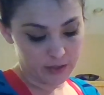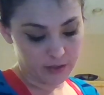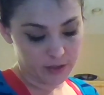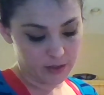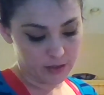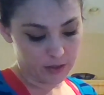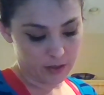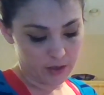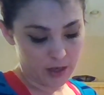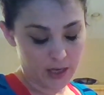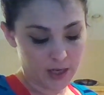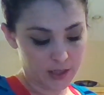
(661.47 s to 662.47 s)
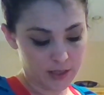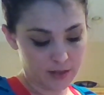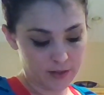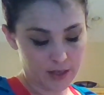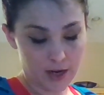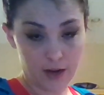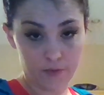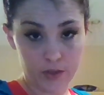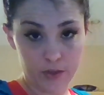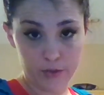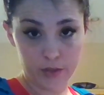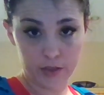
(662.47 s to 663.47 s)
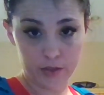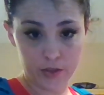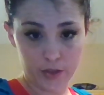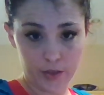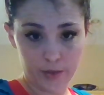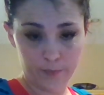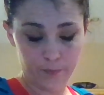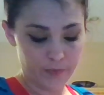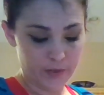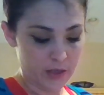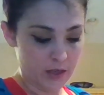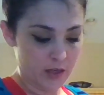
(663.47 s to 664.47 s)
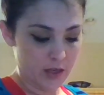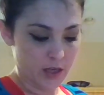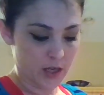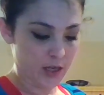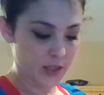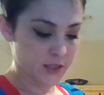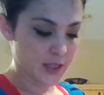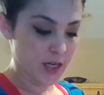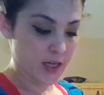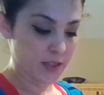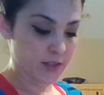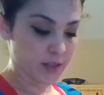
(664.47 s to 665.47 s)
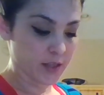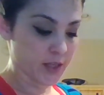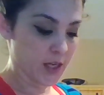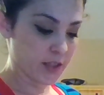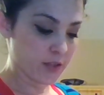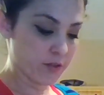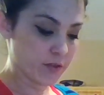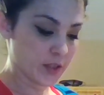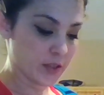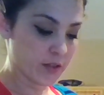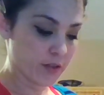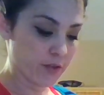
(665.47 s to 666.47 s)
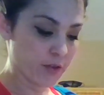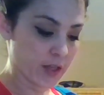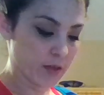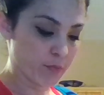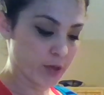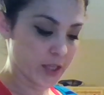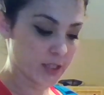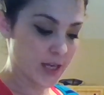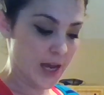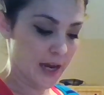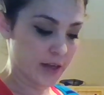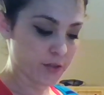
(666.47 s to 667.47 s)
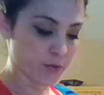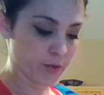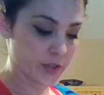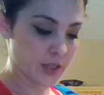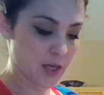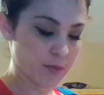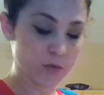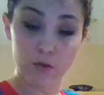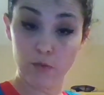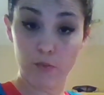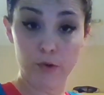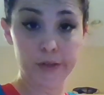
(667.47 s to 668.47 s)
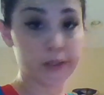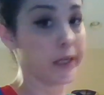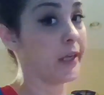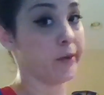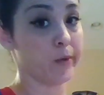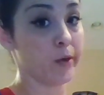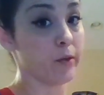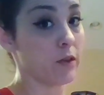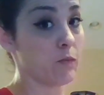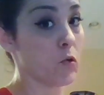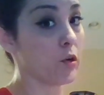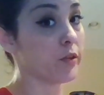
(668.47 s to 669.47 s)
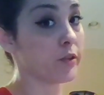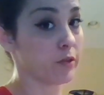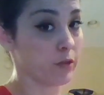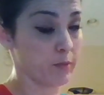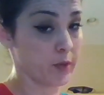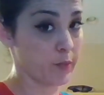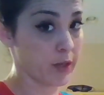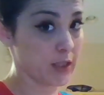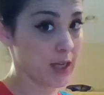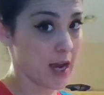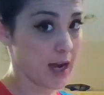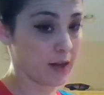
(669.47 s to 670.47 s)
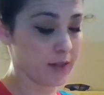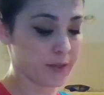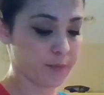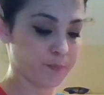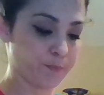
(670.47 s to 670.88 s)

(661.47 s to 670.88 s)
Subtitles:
to sensor and I tell it I have a new sensor. And it says connect new sensor, then press Act or escape to abort. I don't want to abort, so I'm going to press Act.